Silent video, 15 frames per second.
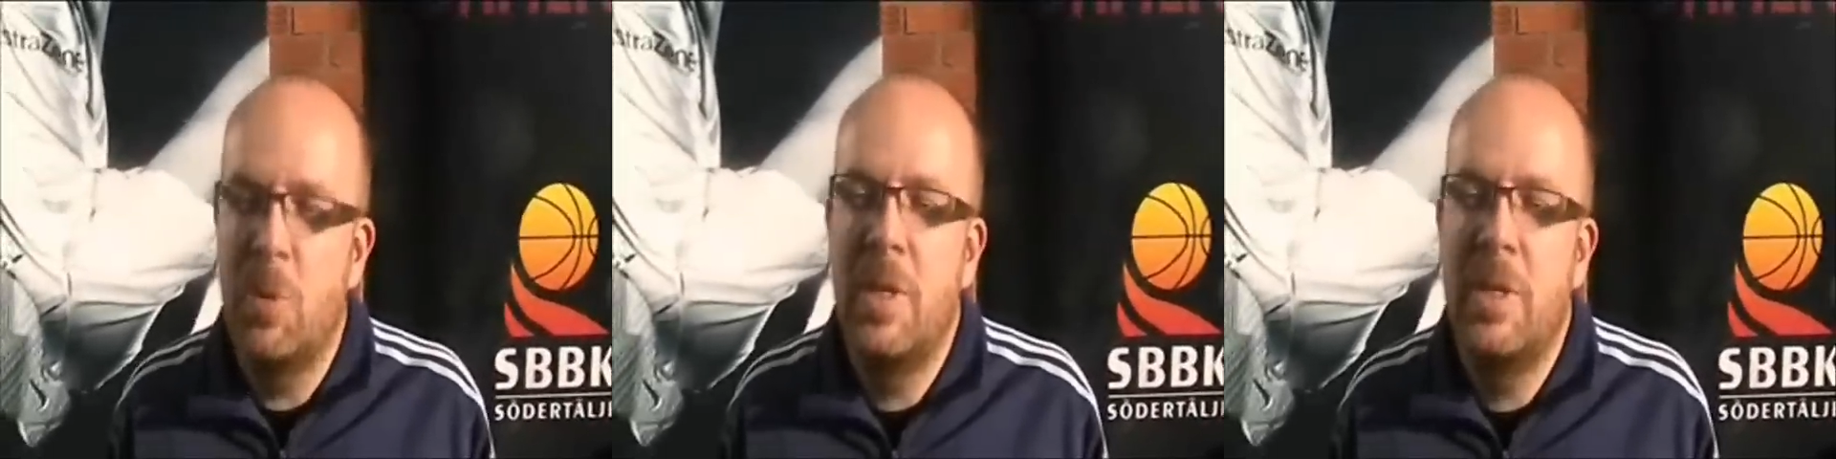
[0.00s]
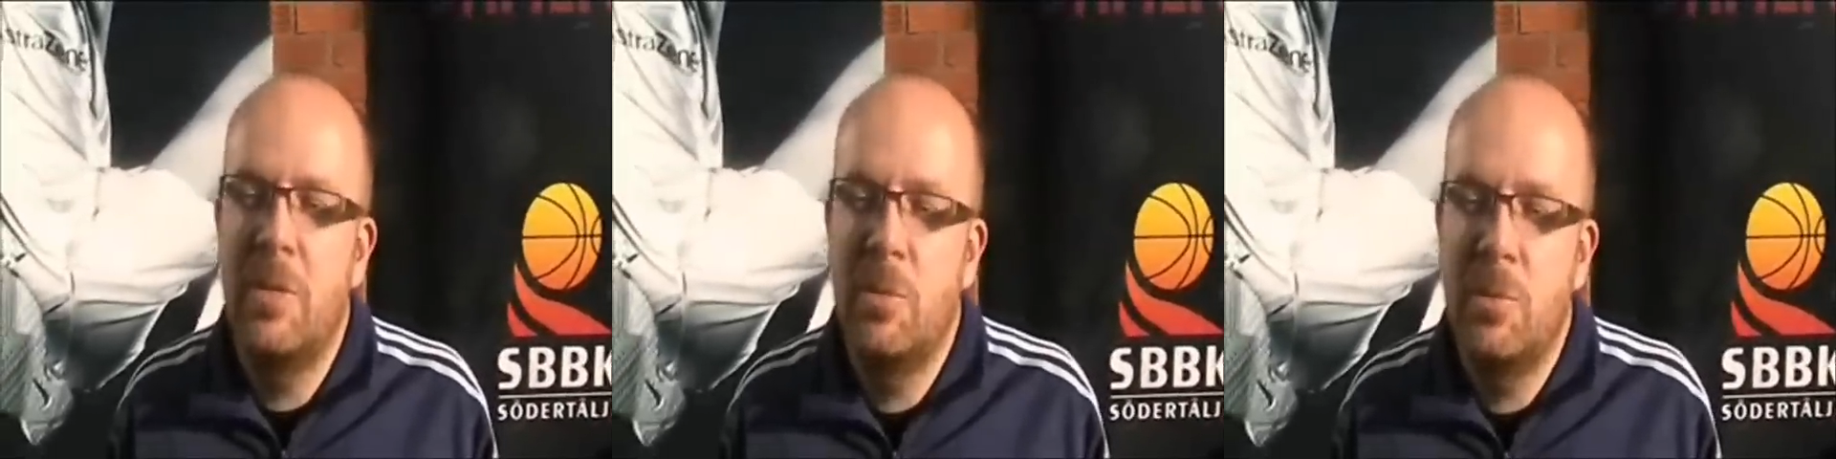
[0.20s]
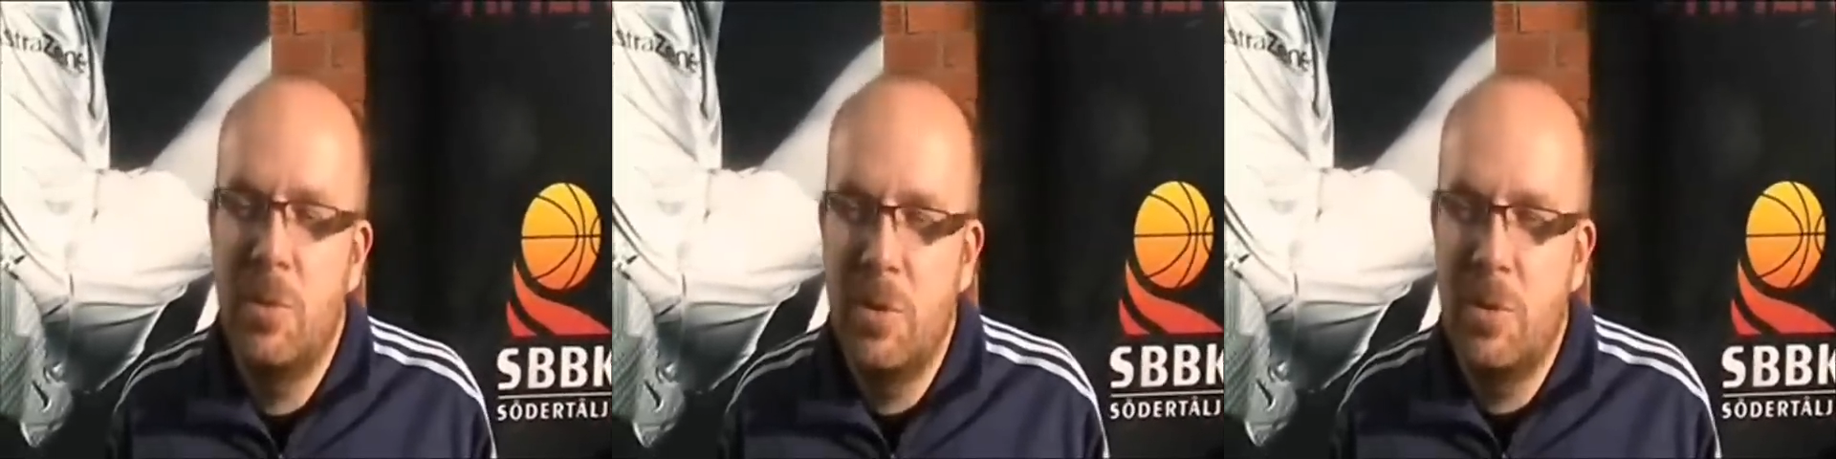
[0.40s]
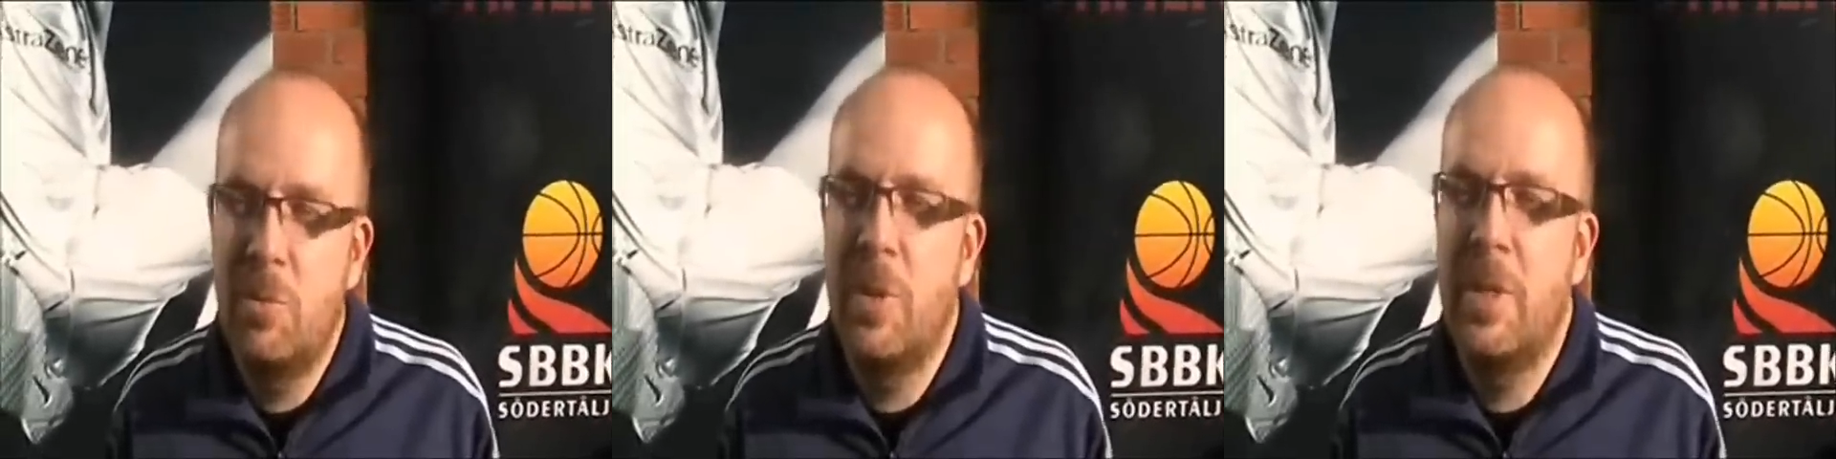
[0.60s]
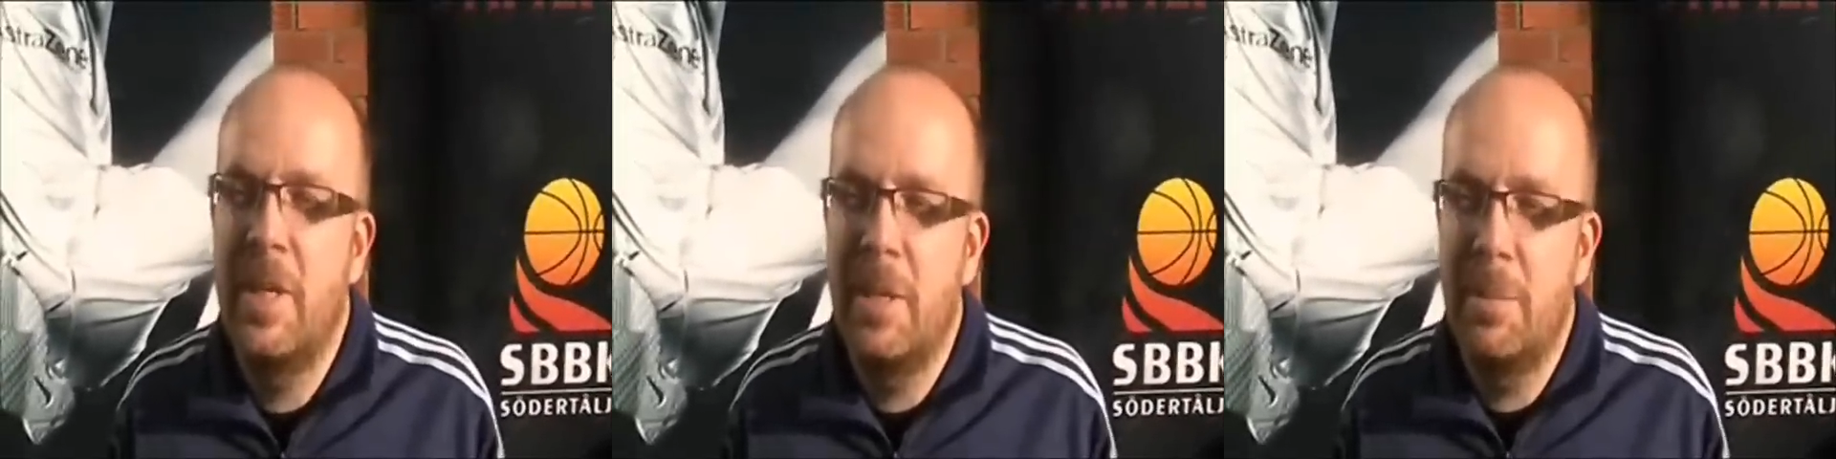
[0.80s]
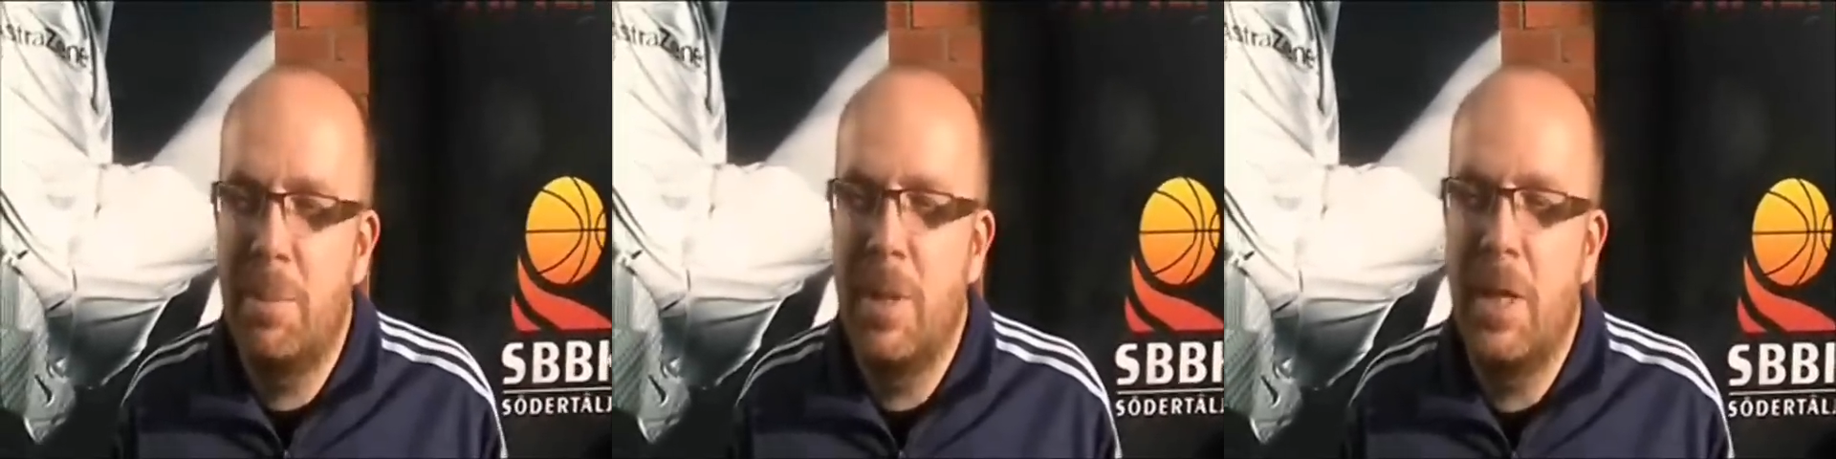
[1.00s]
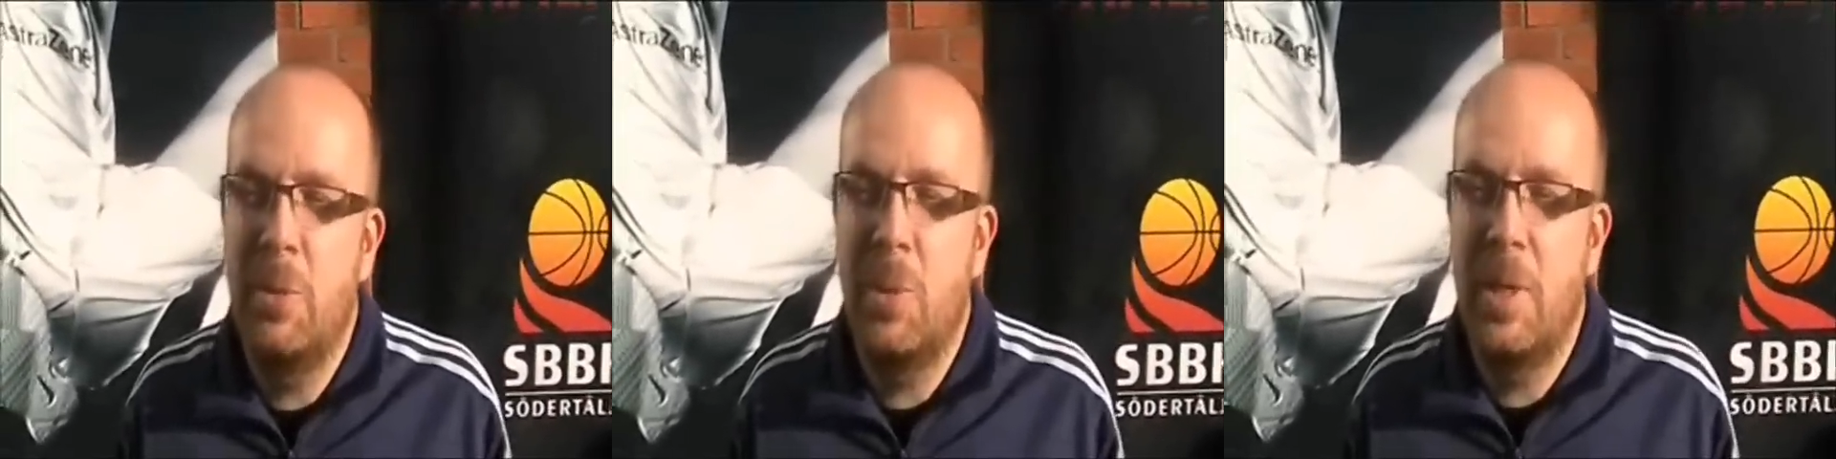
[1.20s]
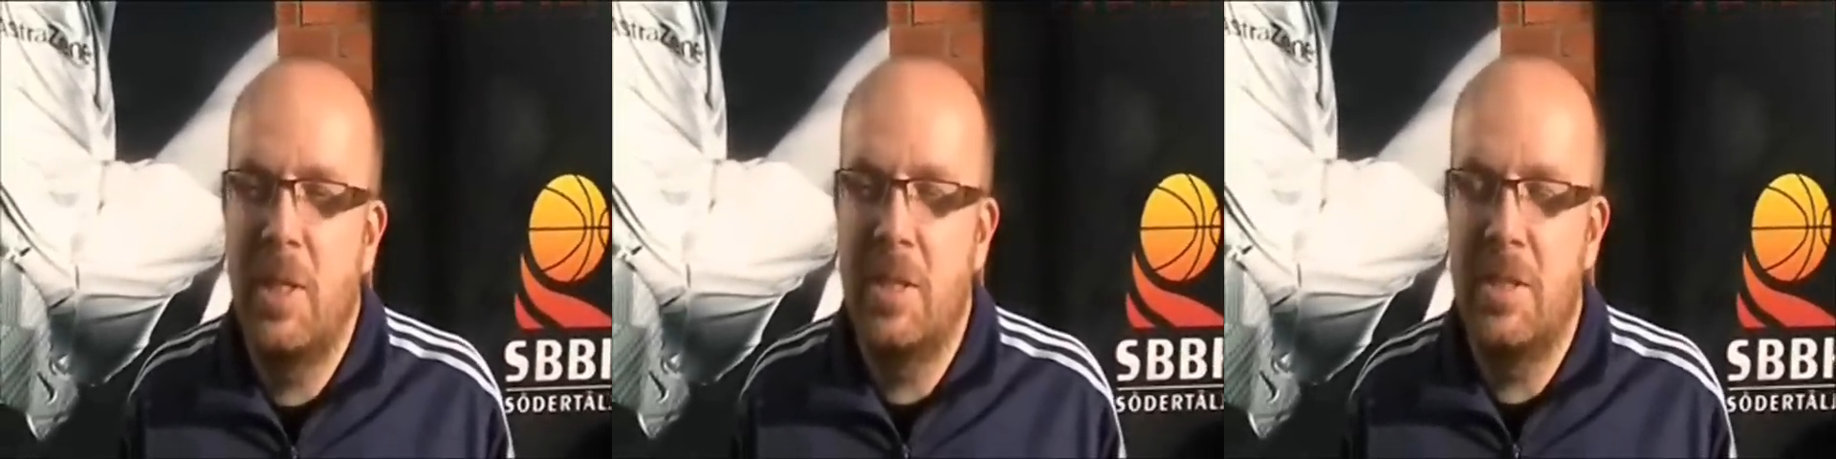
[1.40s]
we didn't play
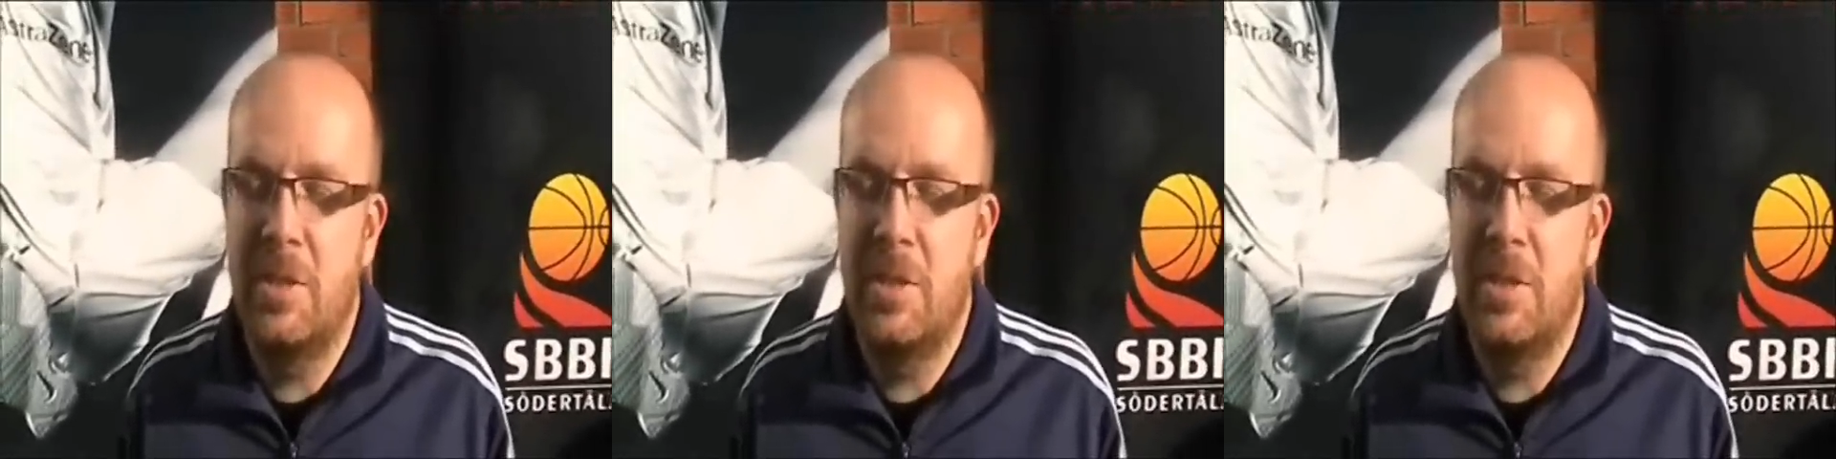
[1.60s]
well